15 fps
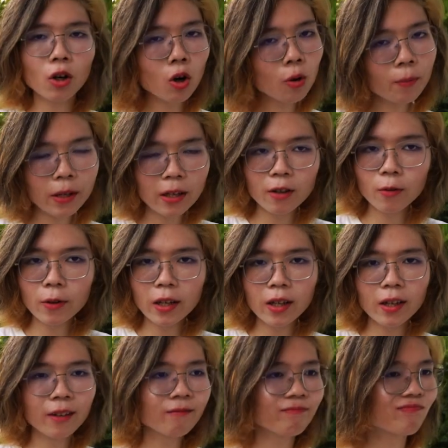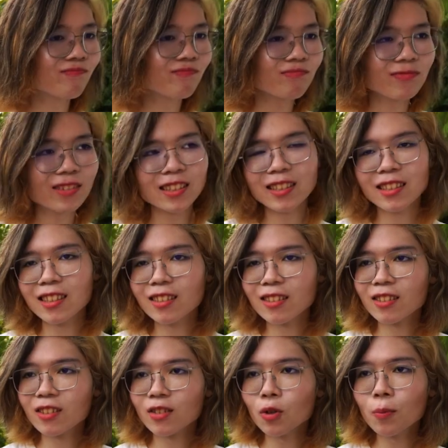no Pee Wee.
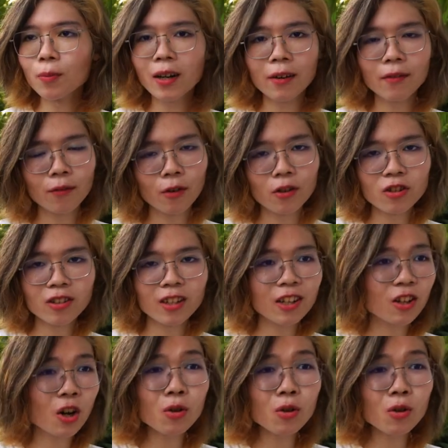Super unfortunate.